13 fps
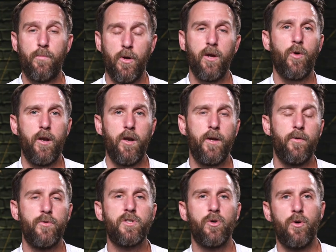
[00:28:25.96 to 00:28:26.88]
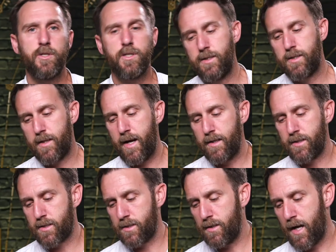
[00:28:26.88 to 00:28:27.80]
we're putting quite a bit of resource into
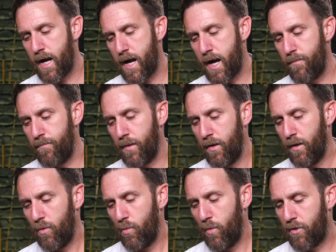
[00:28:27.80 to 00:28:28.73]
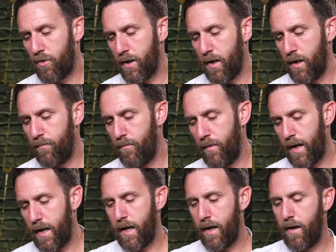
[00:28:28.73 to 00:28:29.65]
that. Um, we've got a,
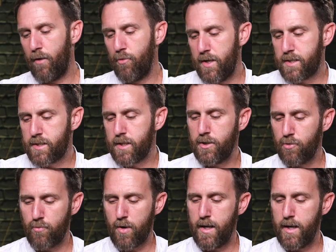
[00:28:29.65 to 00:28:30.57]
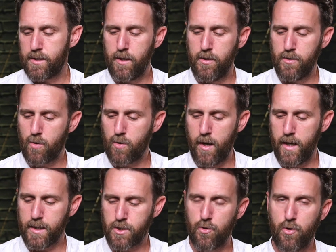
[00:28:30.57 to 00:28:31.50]
a, a researcher writer who's
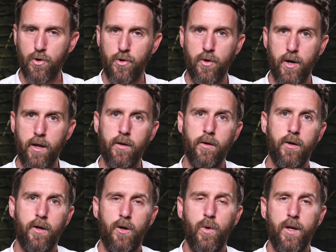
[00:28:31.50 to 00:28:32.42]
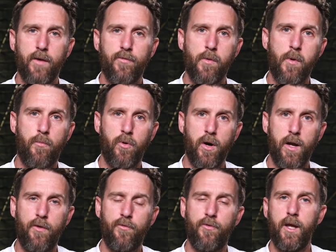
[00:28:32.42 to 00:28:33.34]
quite extraordinary. We give him a
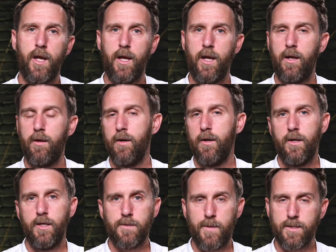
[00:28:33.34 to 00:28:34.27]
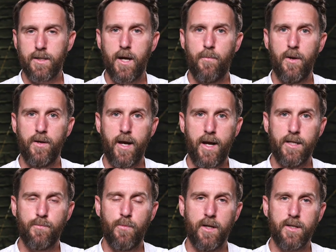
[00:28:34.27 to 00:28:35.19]
brief, and he spends a couple of
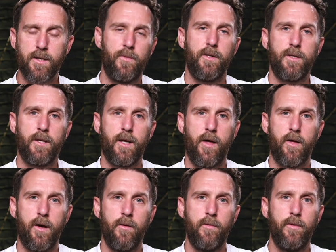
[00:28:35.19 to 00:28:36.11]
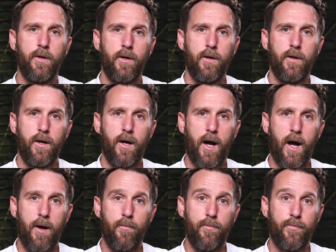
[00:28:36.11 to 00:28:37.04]
days putting something together.
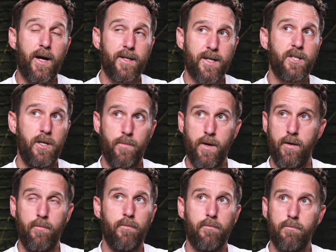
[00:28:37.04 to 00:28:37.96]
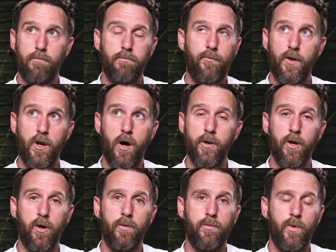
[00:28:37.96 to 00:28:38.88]
Um, that's actually been
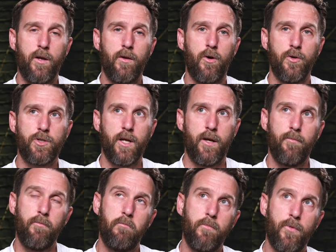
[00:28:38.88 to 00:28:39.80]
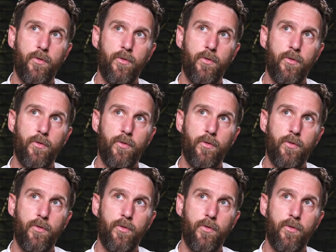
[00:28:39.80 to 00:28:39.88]
phenomenal. We launched it